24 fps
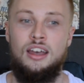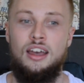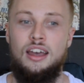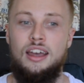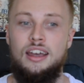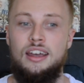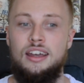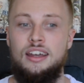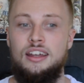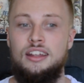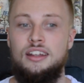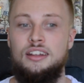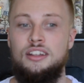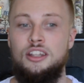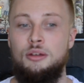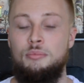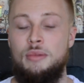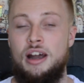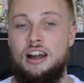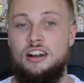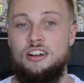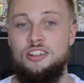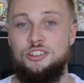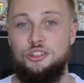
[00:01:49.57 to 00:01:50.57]
And the
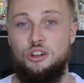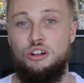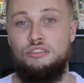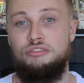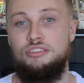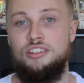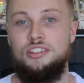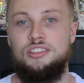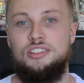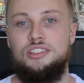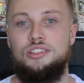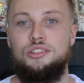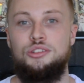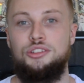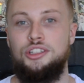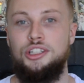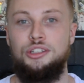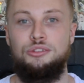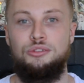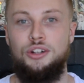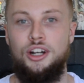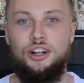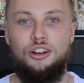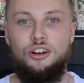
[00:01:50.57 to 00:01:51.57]
Mariners' offense is
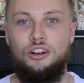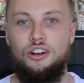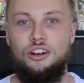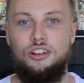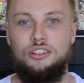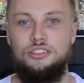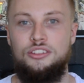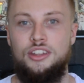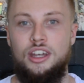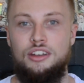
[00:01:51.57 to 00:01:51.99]
looking red hot.